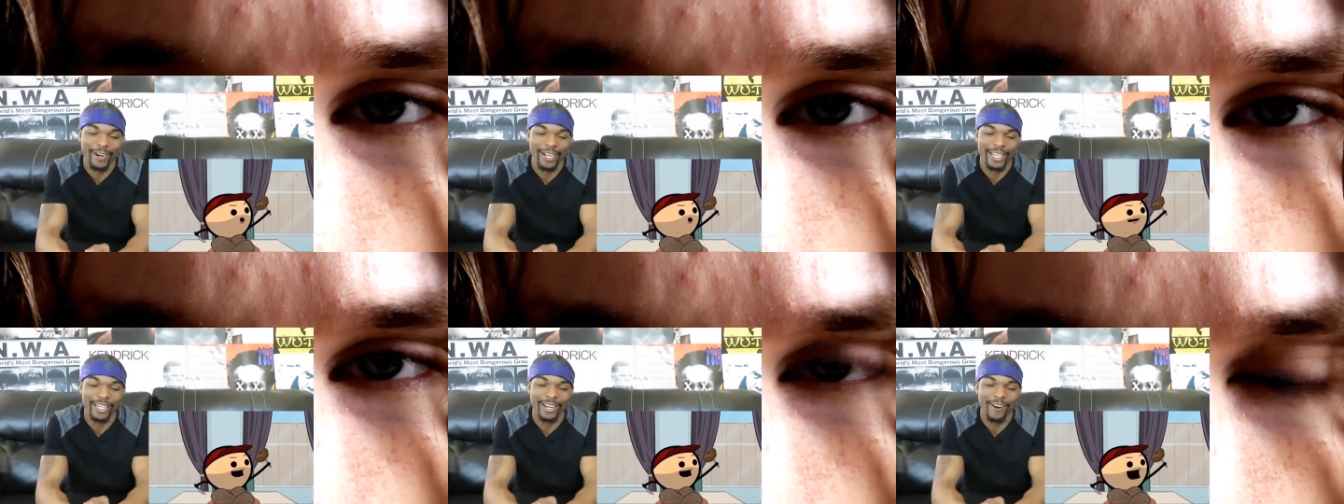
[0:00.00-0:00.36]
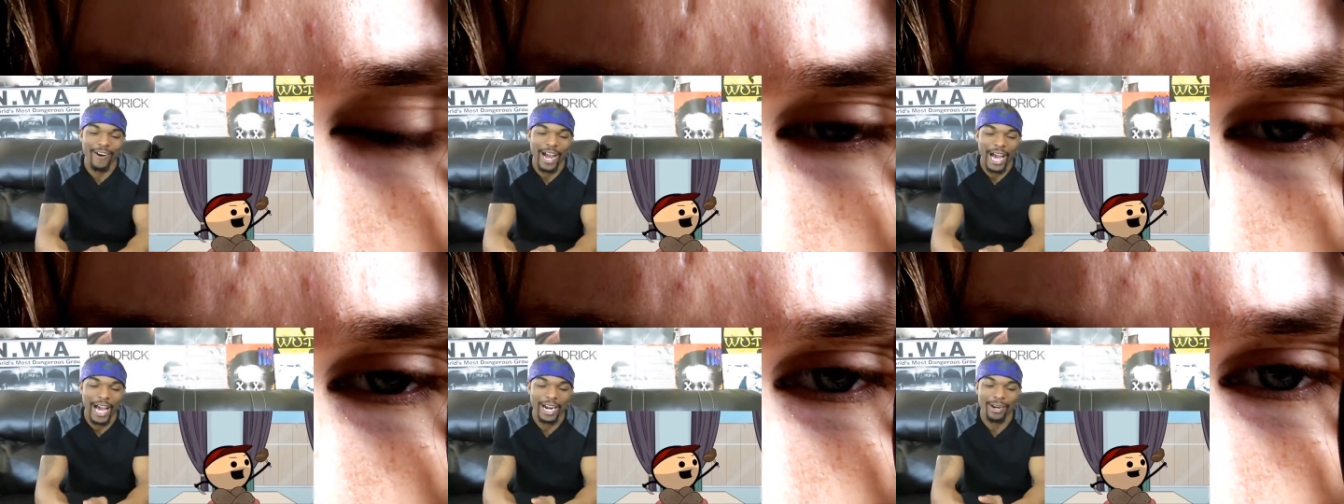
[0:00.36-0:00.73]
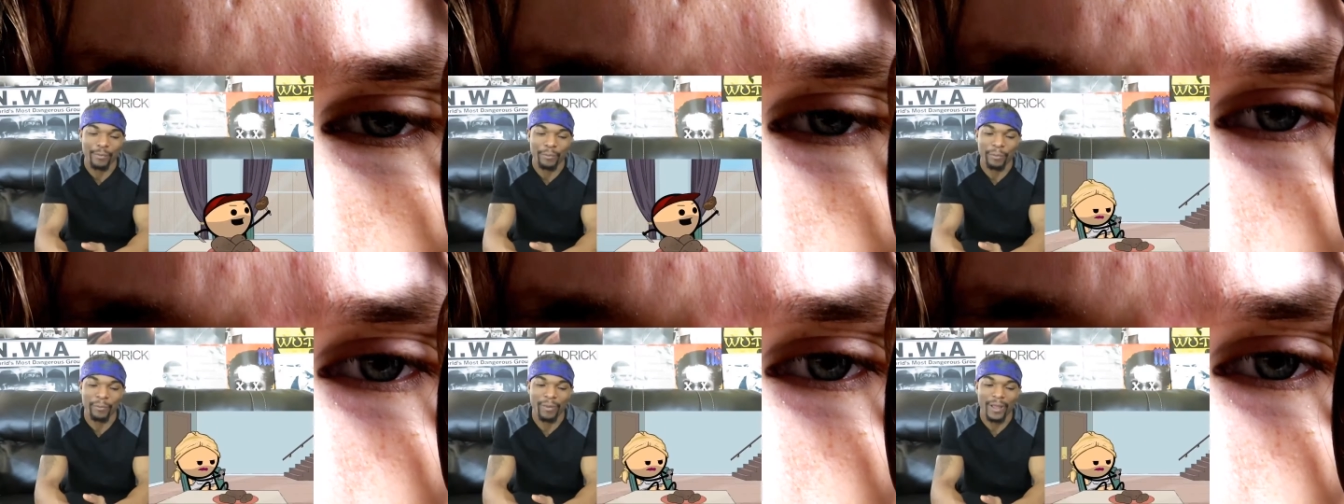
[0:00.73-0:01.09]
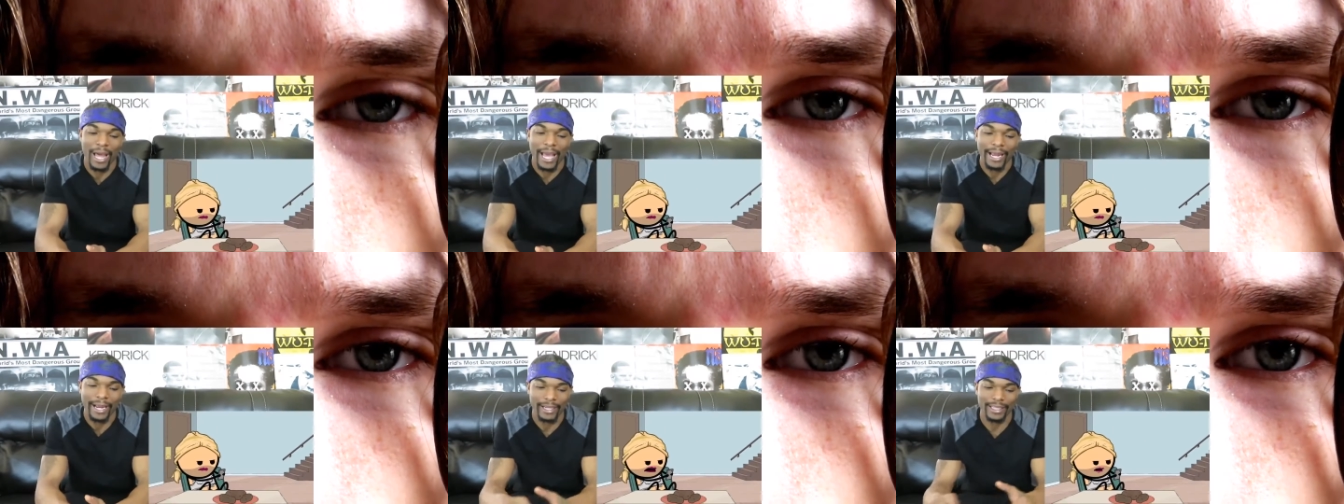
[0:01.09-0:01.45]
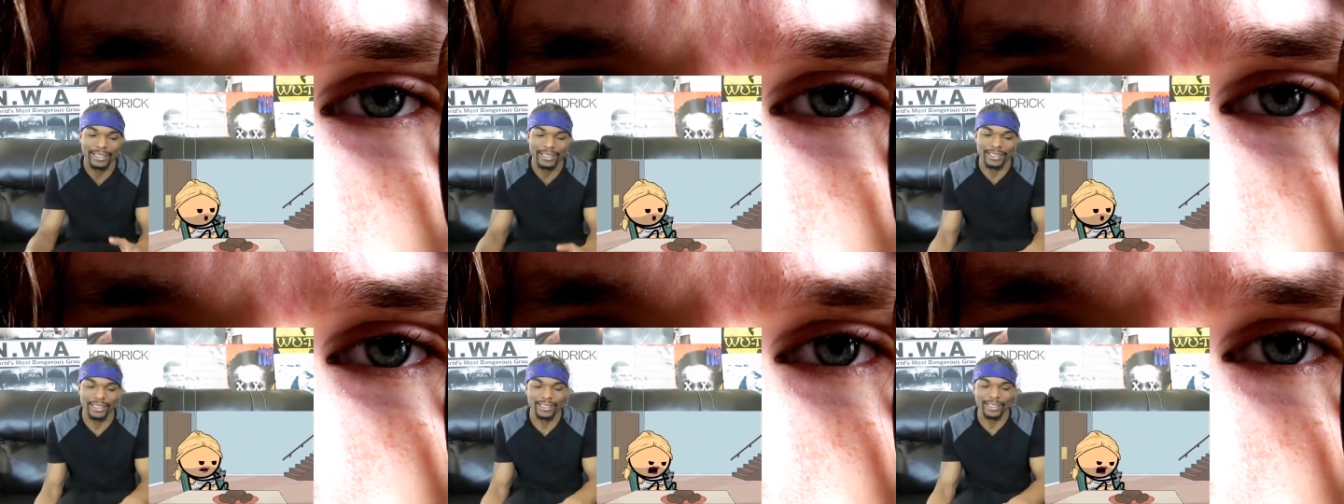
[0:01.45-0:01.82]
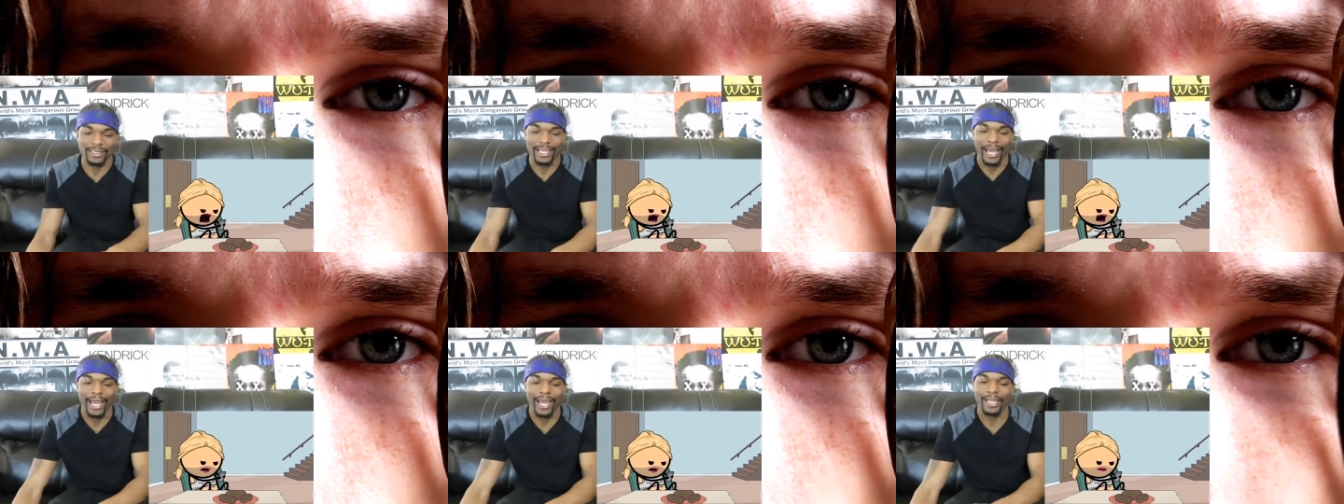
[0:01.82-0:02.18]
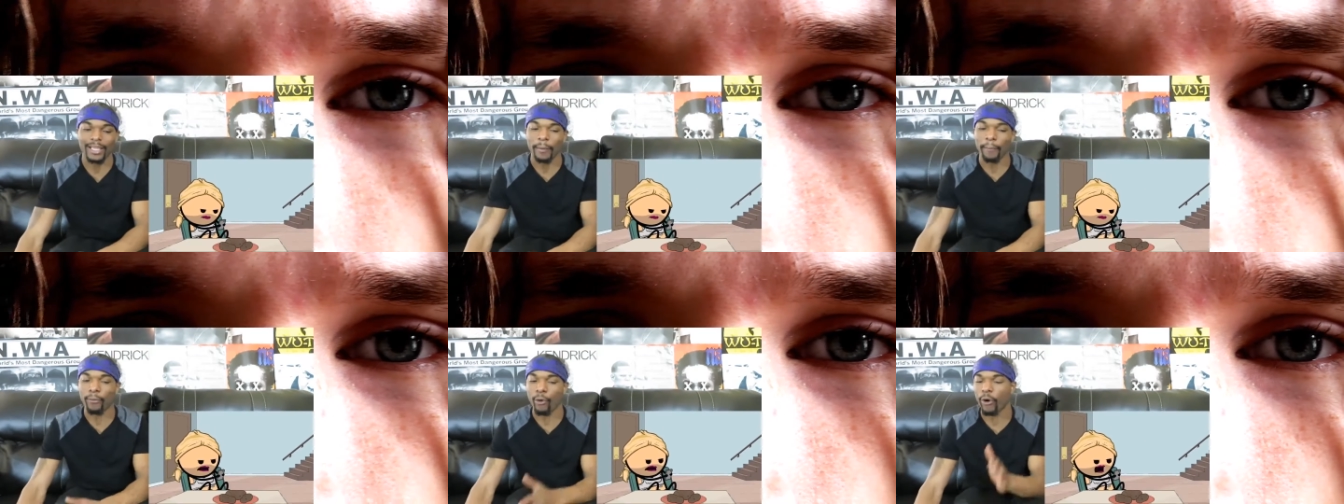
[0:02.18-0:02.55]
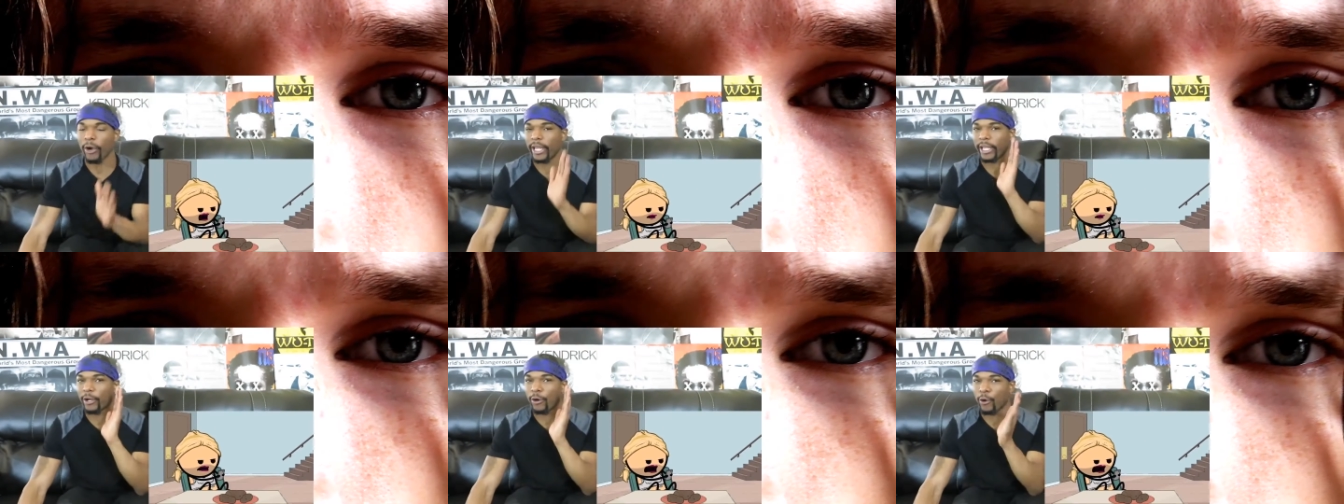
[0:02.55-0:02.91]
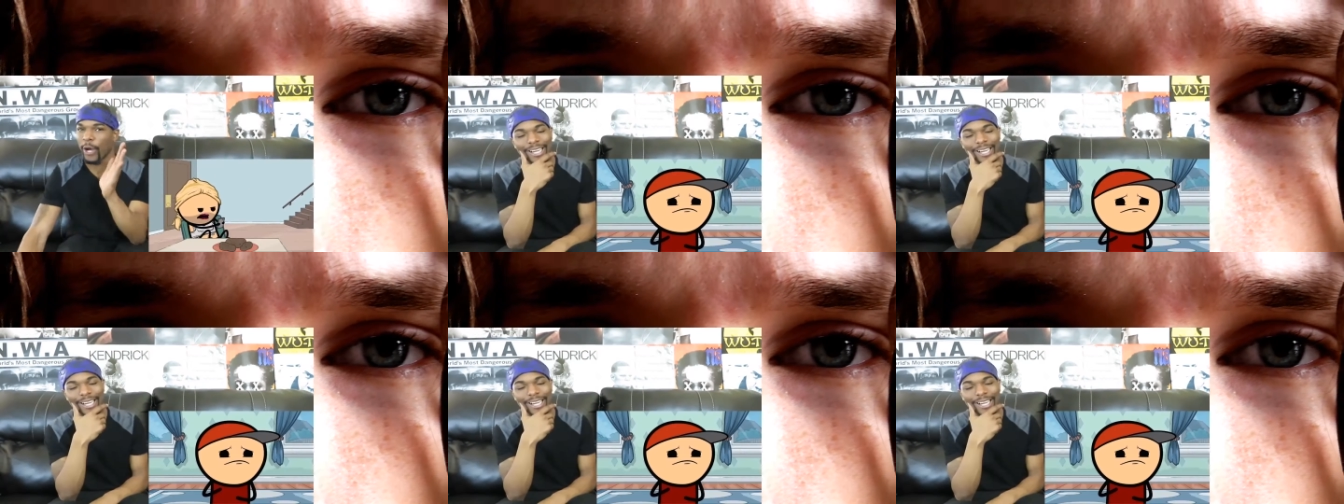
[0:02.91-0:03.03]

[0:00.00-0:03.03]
really know how to like hit the this point.